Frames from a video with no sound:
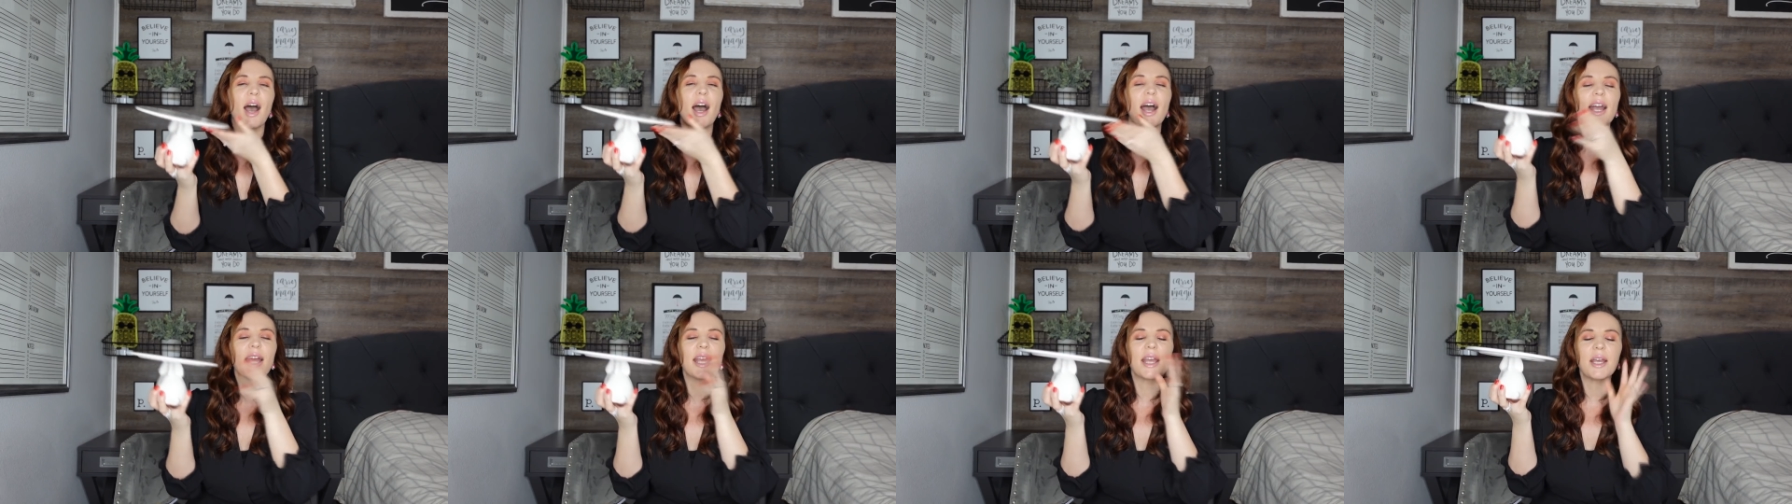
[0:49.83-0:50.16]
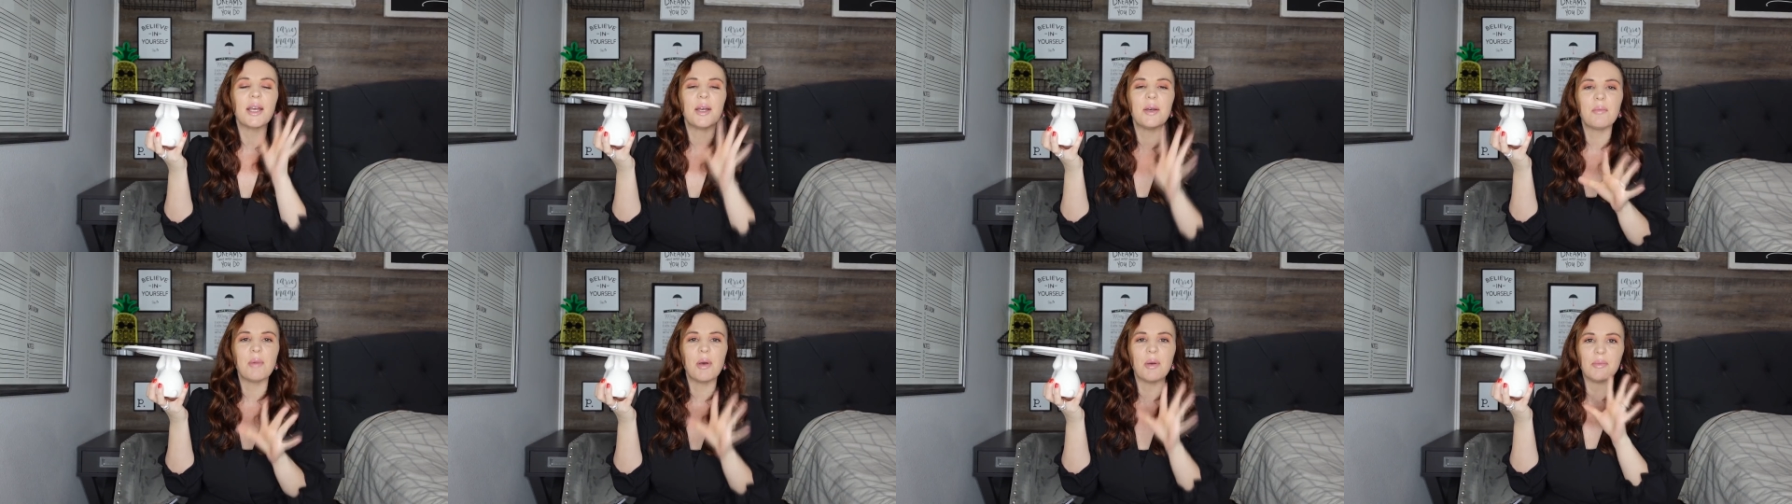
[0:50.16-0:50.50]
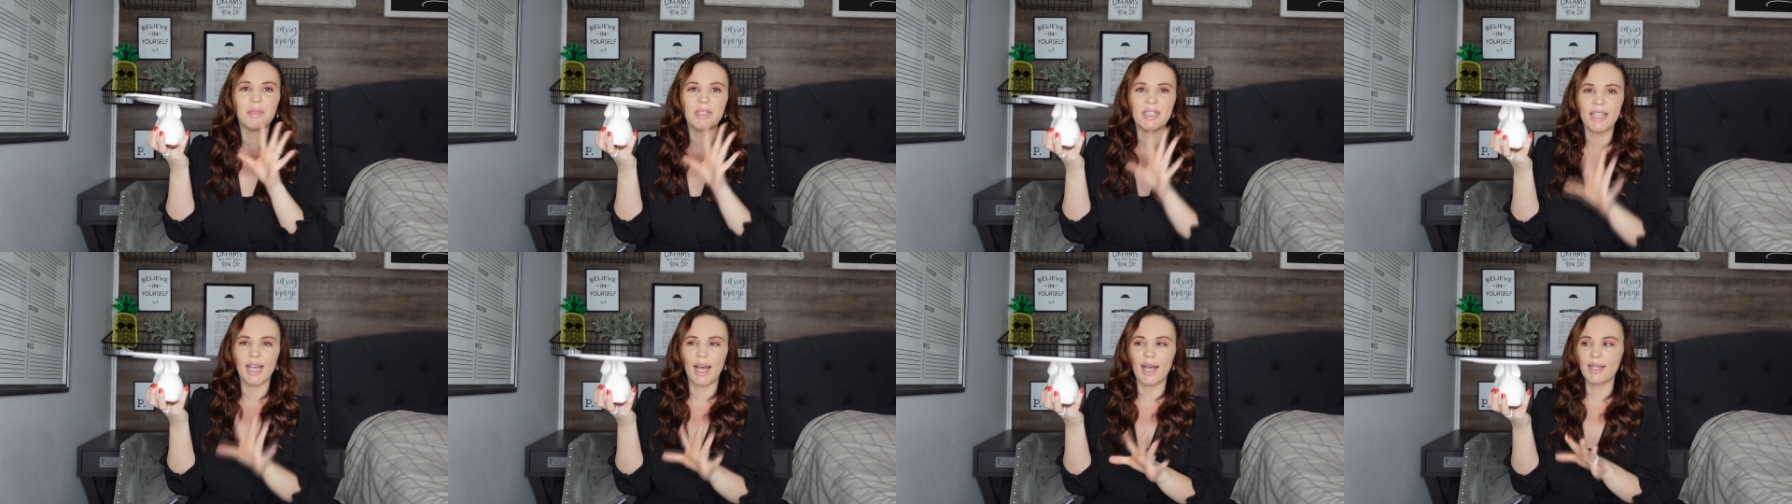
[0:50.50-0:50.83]
I am
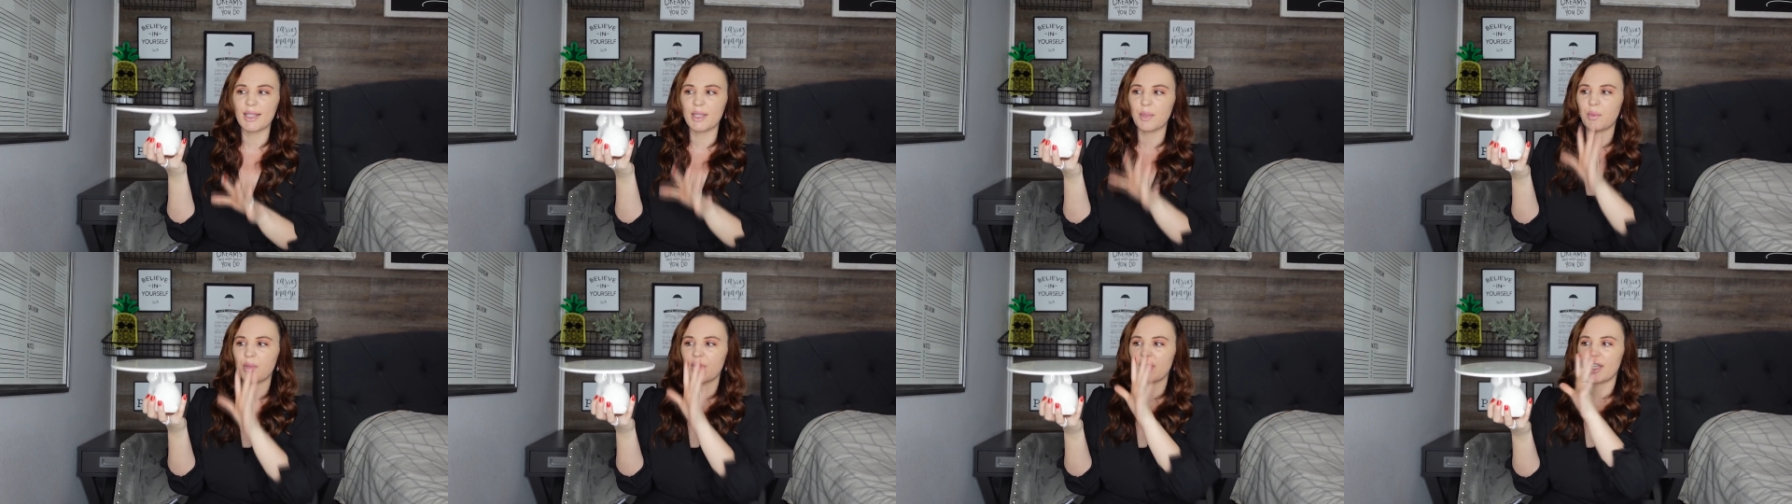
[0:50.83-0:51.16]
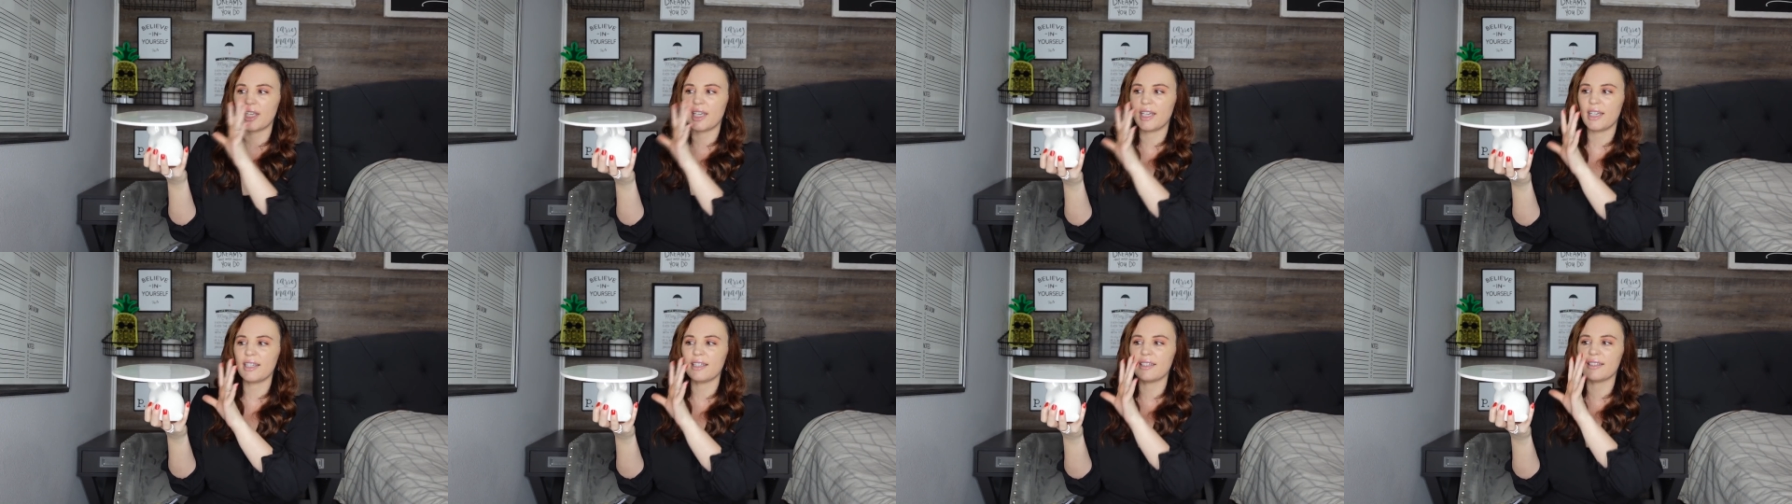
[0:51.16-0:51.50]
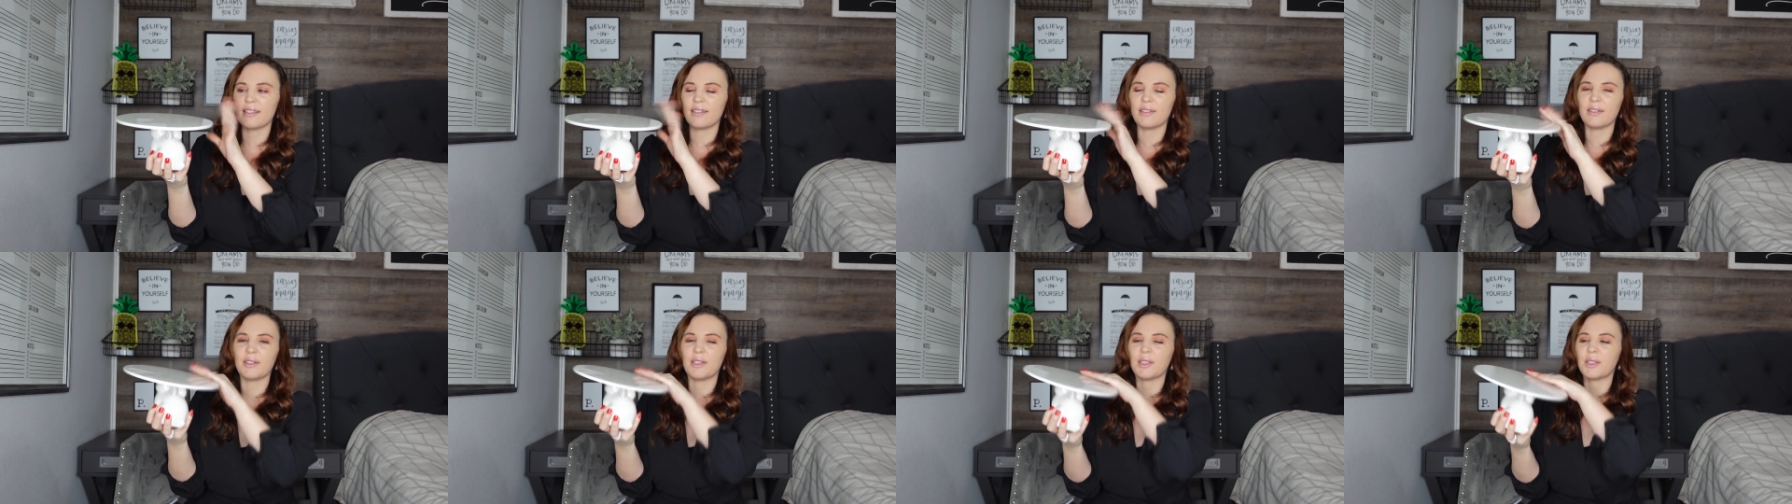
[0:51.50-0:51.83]
obsessed with these
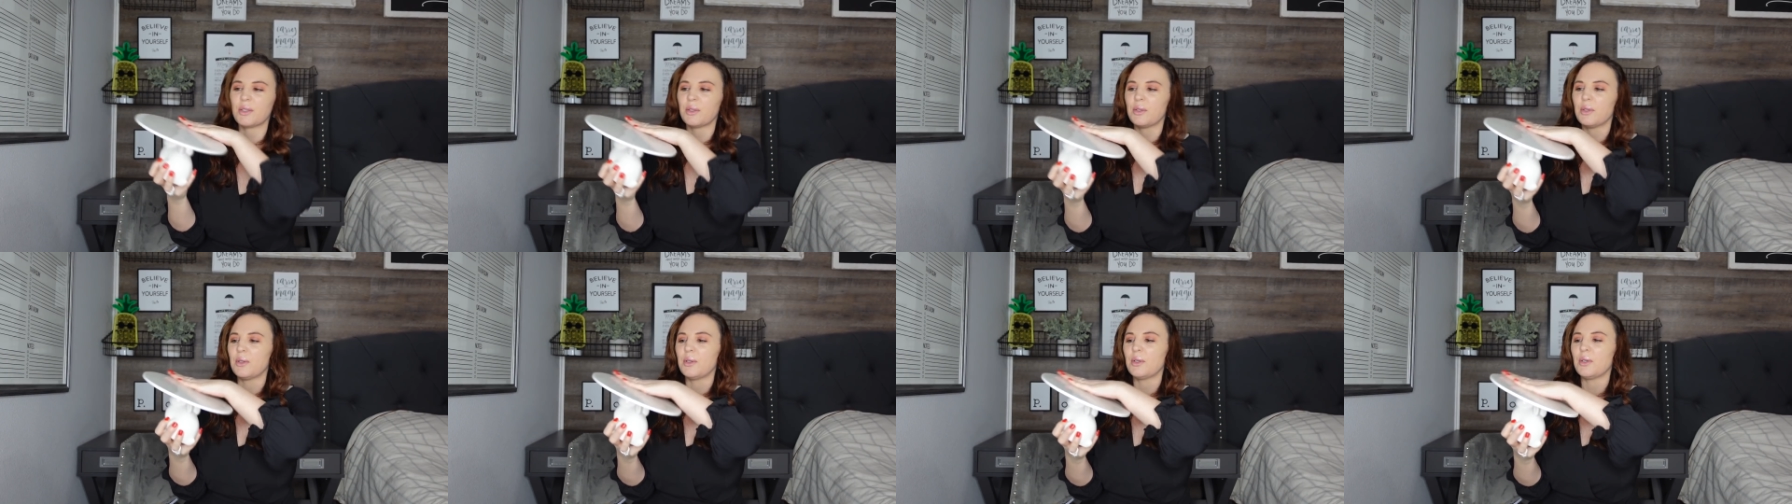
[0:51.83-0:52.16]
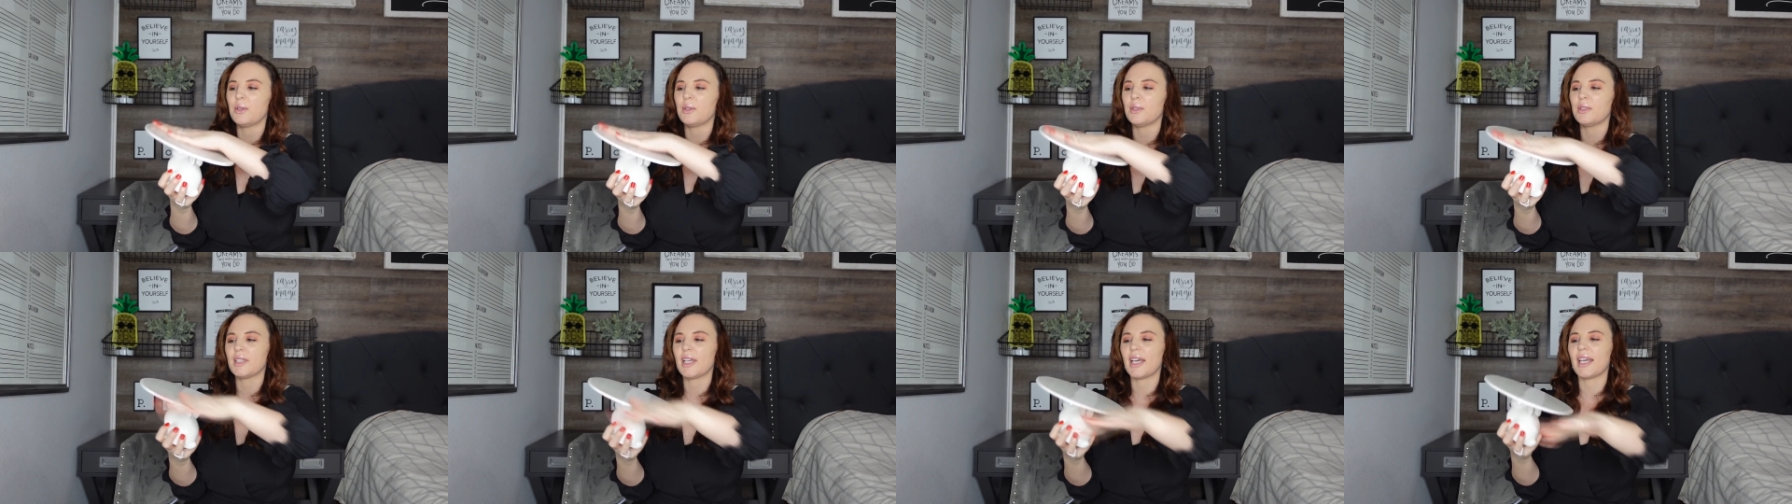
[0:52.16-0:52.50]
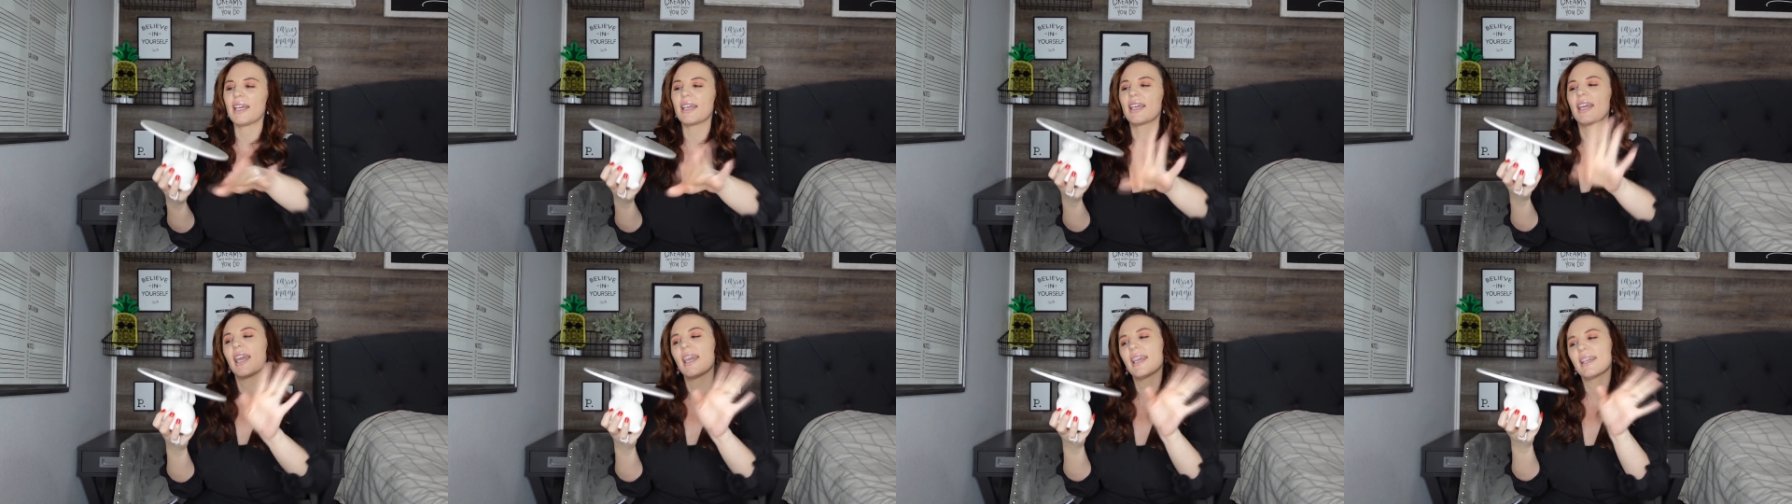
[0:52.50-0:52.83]
little
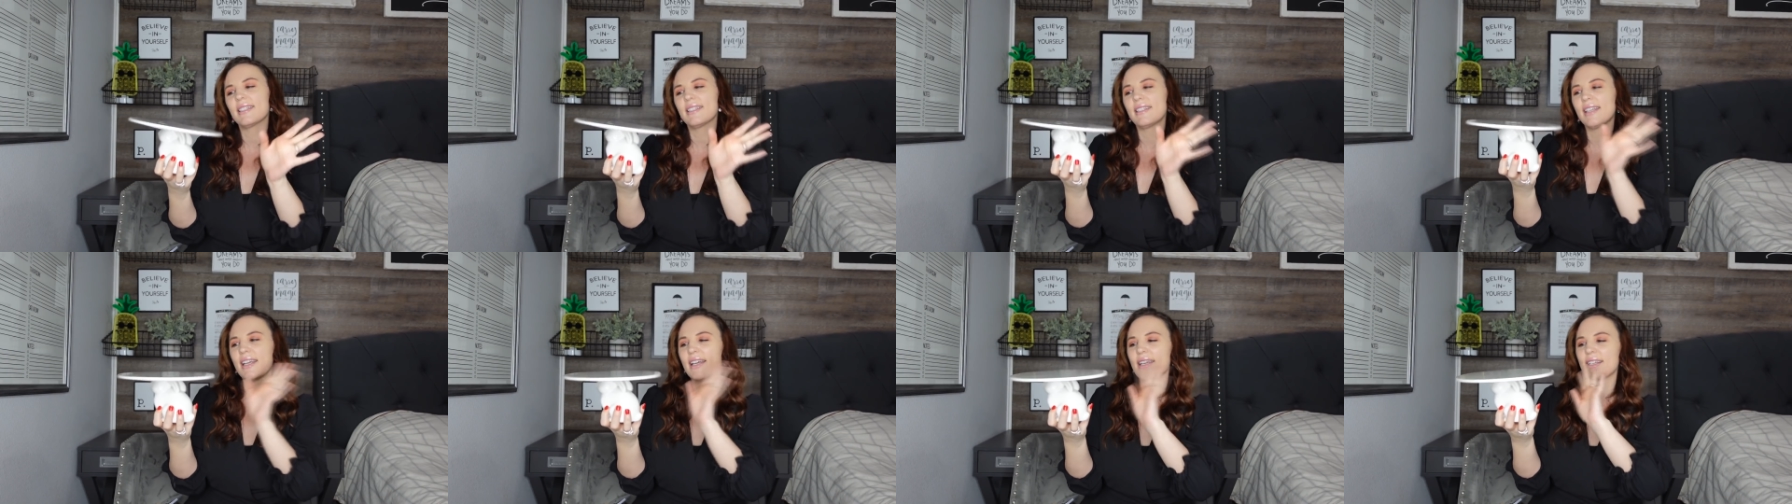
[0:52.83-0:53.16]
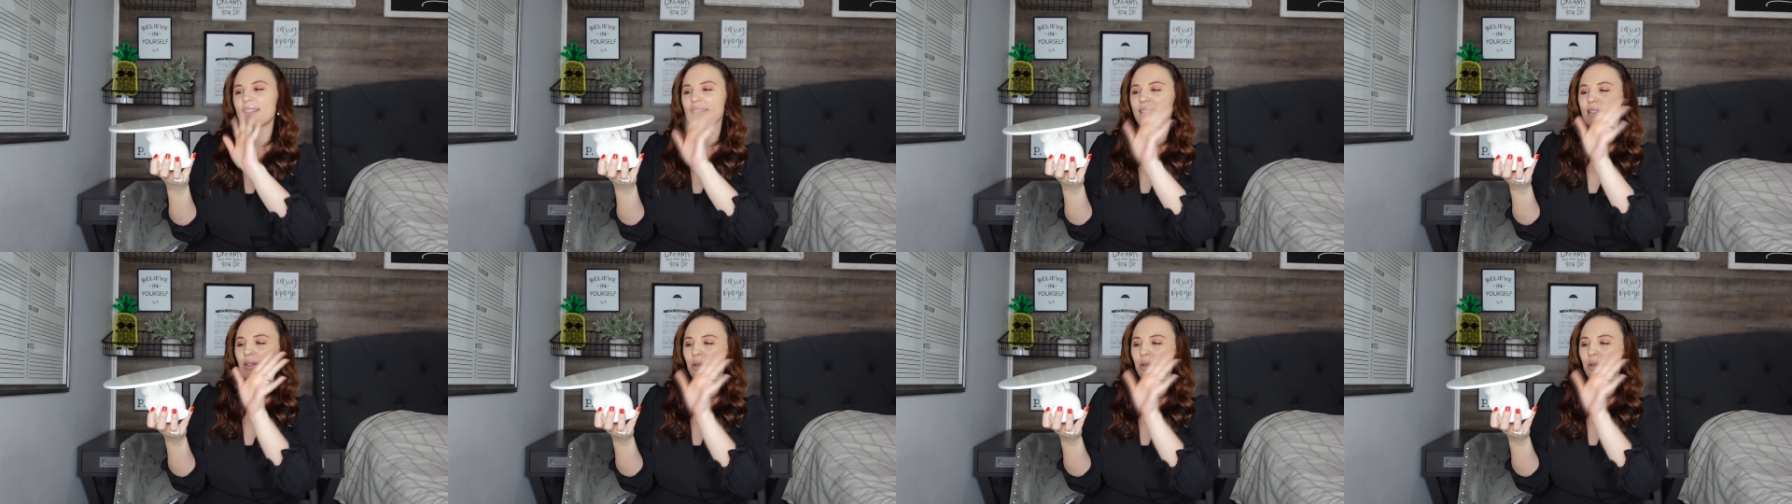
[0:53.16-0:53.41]
like cake stands,